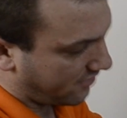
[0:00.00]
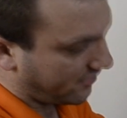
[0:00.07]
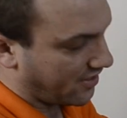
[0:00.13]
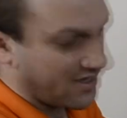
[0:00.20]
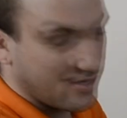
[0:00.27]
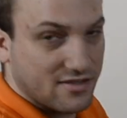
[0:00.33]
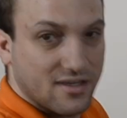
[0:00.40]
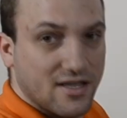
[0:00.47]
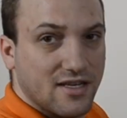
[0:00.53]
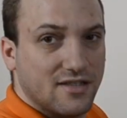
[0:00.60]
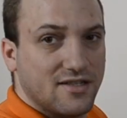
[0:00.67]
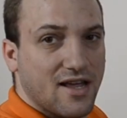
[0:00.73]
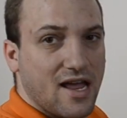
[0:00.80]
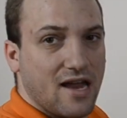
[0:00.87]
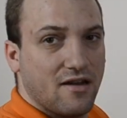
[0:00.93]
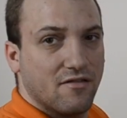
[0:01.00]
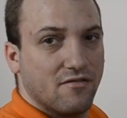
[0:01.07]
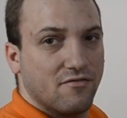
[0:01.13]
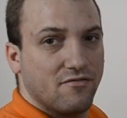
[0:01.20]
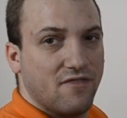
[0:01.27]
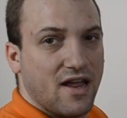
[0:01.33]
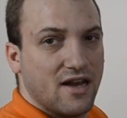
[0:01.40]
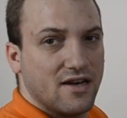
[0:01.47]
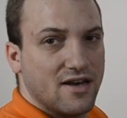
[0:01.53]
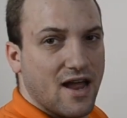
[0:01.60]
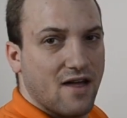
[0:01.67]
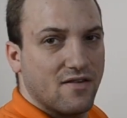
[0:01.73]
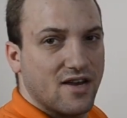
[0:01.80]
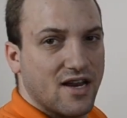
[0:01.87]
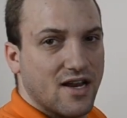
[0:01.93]
nice intake vent
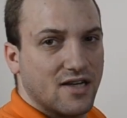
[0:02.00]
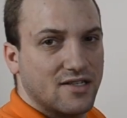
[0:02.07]
down here.